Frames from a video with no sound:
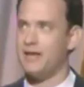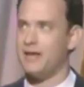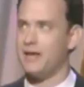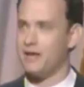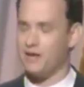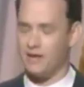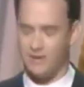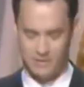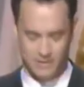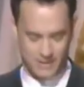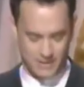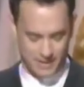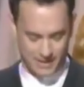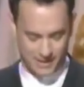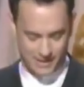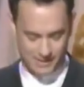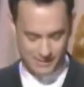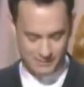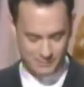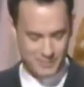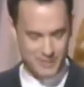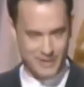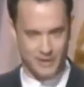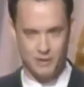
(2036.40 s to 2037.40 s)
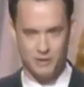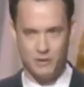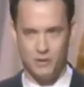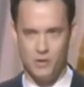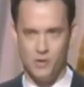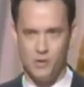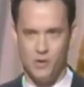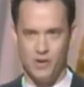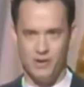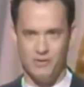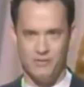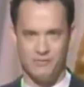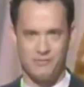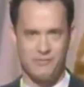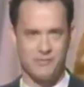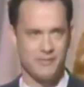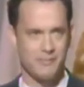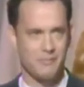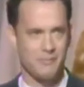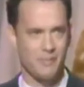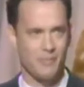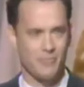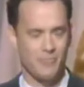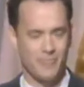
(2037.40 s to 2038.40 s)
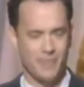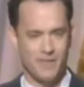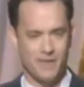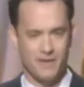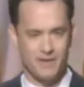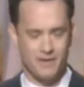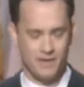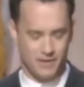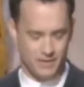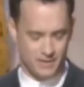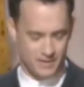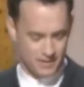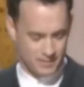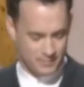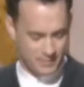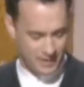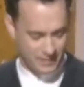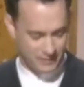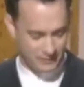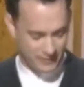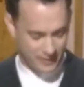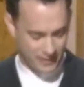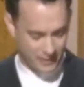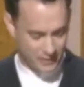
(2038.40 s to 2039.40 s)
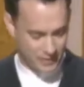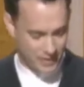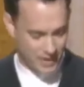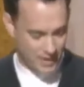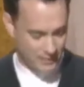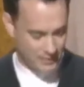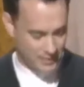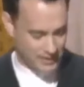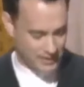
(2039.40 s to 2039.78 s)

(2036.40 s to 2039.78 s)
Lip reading: development hell suggests that sometimes